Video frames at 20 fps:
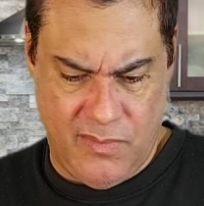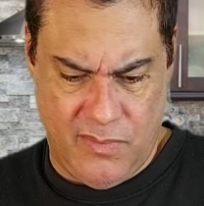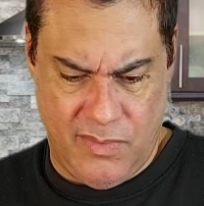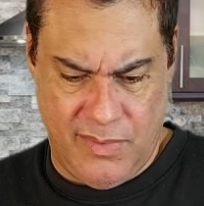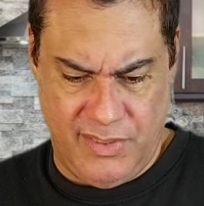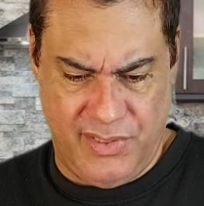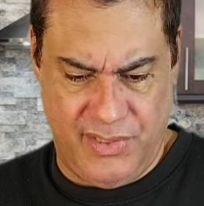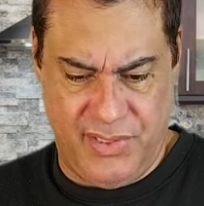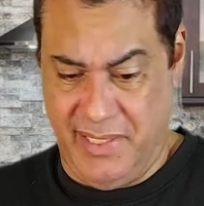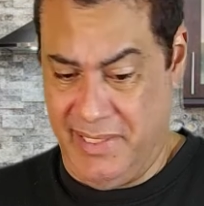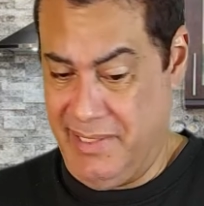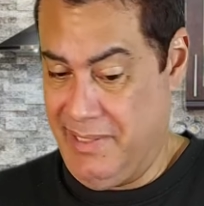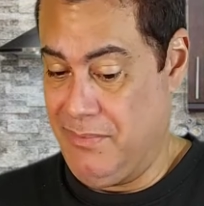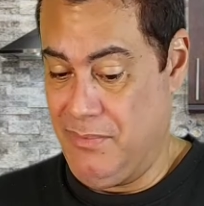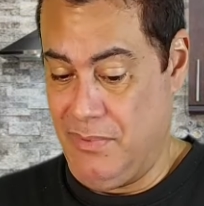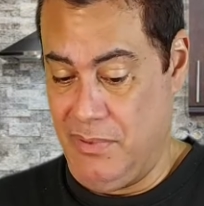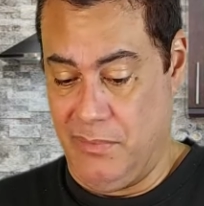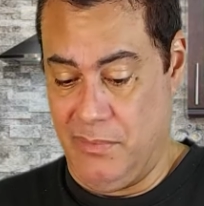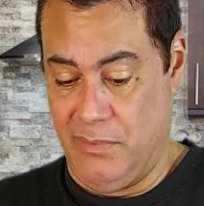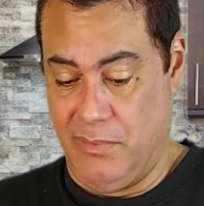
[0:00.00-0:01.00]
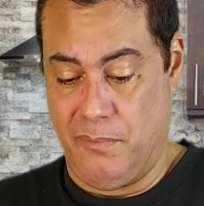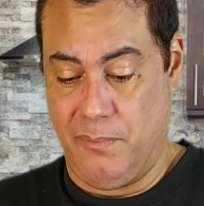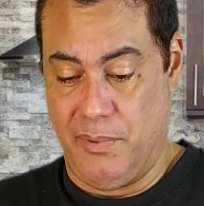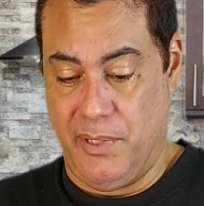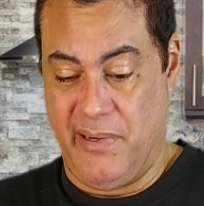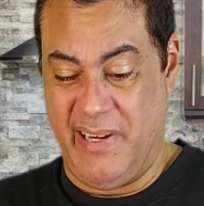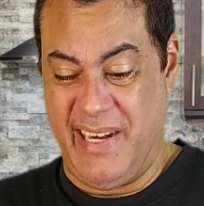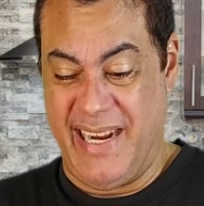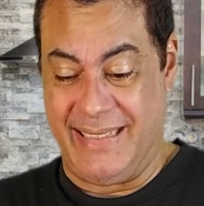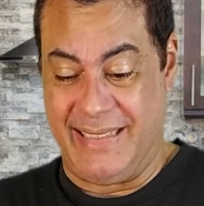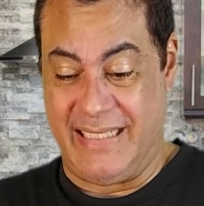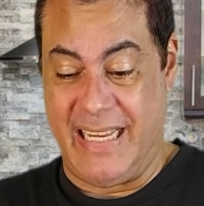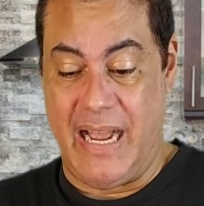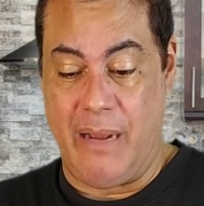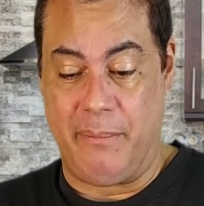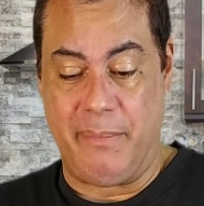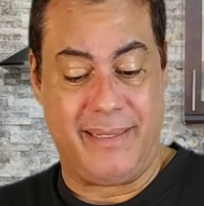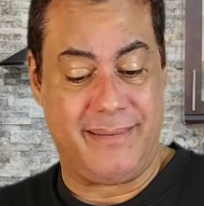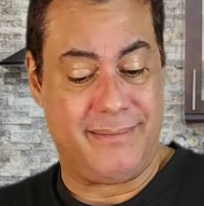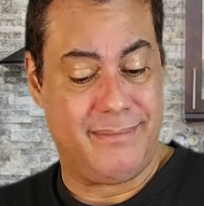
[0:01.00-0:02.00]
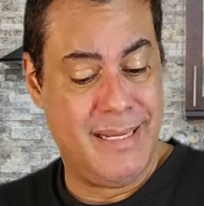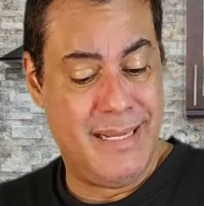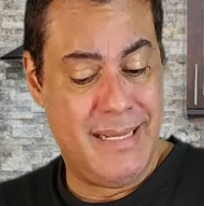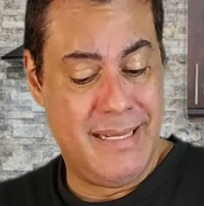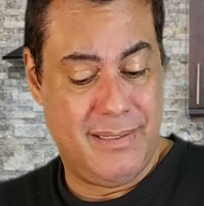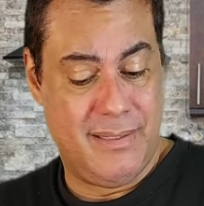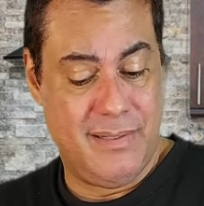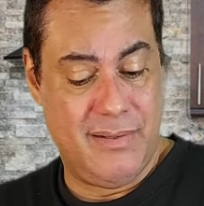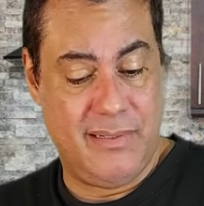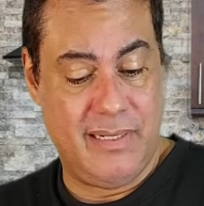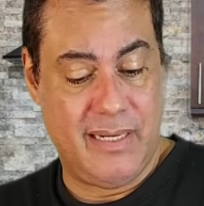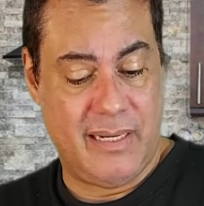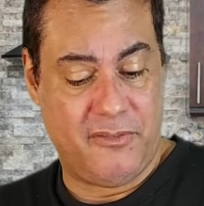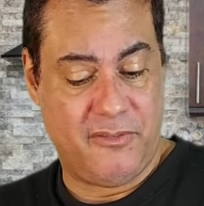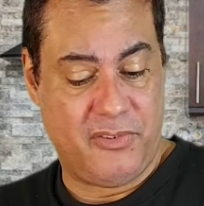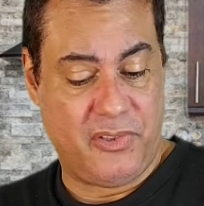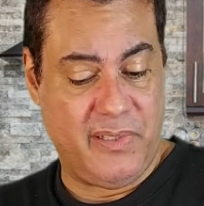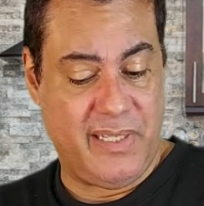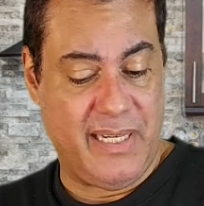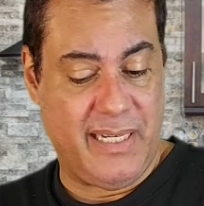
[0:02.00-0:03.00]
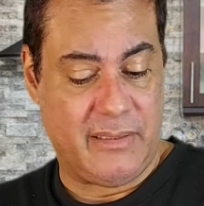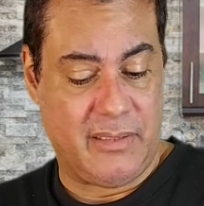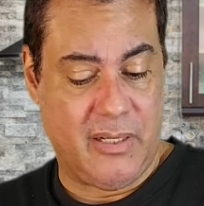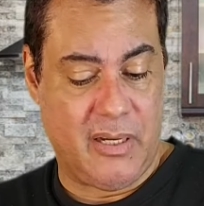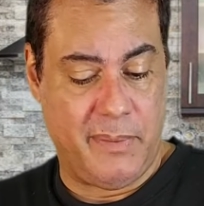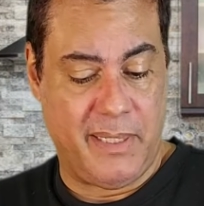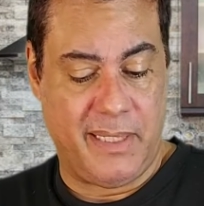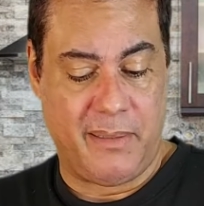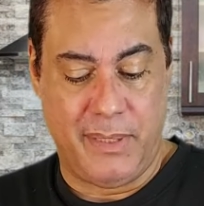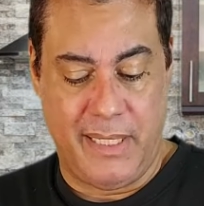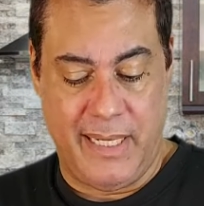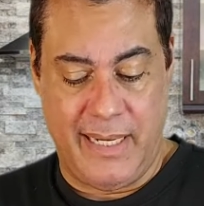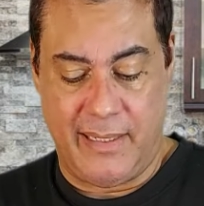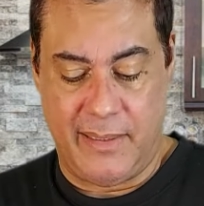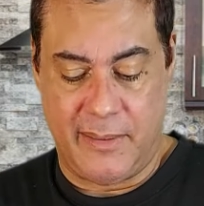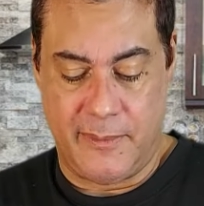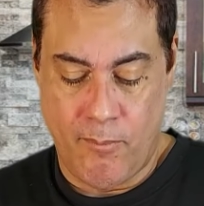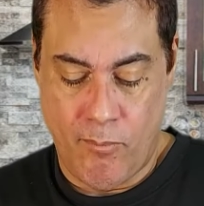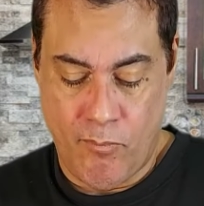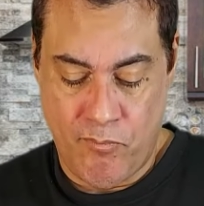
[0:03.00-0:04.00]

And chili, whoa, look very atomic. Look like a very atomic bag.